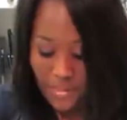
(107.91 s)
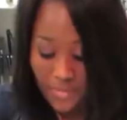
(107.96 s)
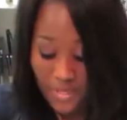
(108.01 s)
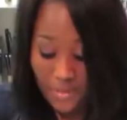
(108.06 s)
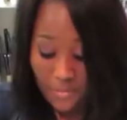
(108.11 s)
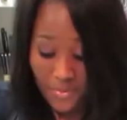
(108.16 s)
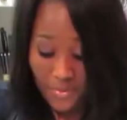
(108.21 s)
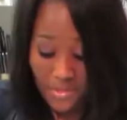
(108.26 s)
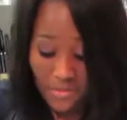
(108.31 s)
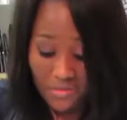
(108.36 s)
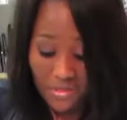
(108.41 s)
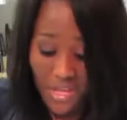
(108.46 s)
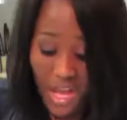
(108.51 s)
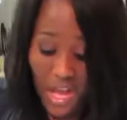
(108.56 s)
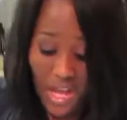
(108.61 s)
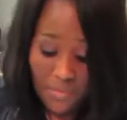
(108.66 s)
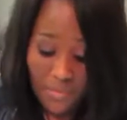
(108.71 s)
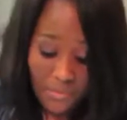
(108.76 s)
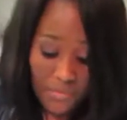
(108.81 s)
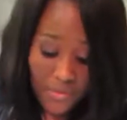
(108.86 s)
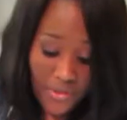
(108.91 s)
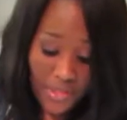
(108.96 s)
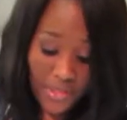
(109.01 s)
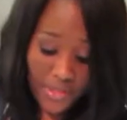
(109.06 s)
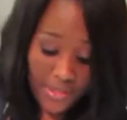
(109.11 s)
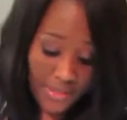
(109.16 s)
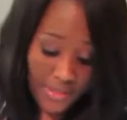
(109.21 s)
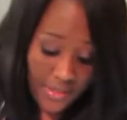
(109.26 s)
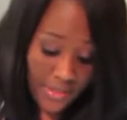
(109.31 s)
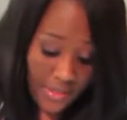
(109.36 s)
Some people use cotton
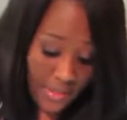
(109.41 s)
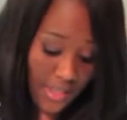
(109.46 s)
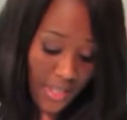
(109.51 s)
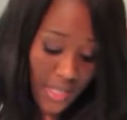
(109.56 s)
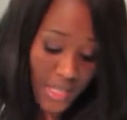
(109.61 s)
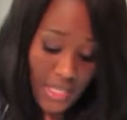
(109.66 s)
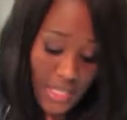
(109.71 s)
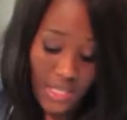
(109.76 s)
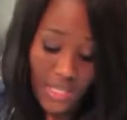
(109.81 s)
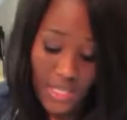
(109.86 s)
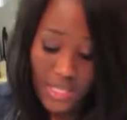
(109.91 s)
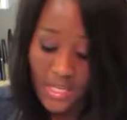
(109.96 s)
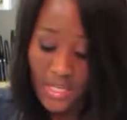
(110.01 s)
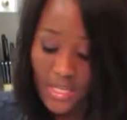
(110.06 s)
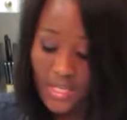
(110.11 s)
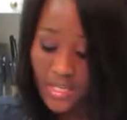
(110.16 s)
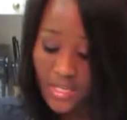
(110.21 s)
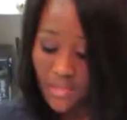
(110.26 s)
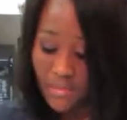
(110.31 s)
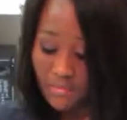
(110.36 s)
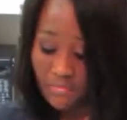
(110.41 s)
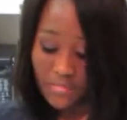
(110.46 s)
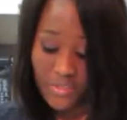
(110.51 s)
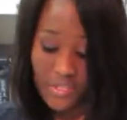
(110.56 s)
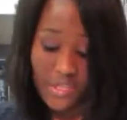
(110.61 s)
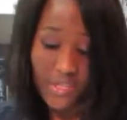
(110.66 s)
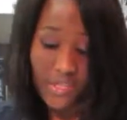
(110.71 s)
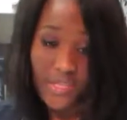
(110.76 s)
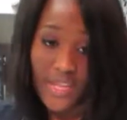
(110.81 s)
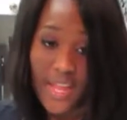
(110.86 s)
balls. He
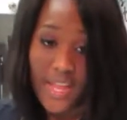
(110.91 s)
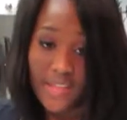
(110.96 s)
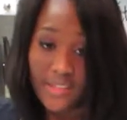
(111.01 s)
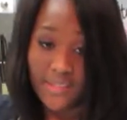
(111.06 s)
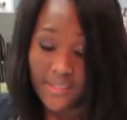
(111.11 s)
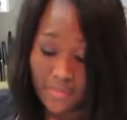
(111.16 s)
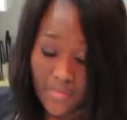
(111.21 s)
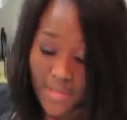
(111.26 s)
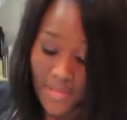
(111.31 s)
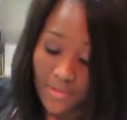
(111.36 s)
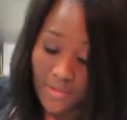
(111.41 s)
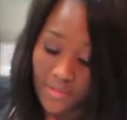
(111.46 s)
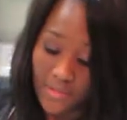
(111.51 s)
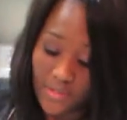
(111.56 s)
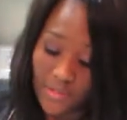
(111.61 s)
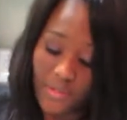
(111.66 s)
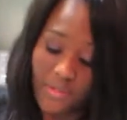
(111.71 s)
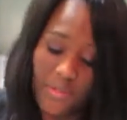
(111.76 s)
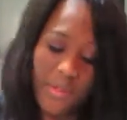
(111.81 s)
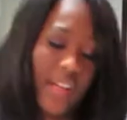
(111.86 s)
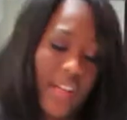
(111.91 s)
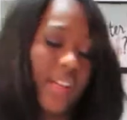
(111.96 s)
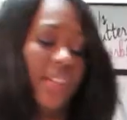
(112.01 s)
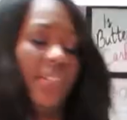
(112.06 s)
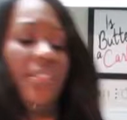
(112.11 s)
just takes them out, so I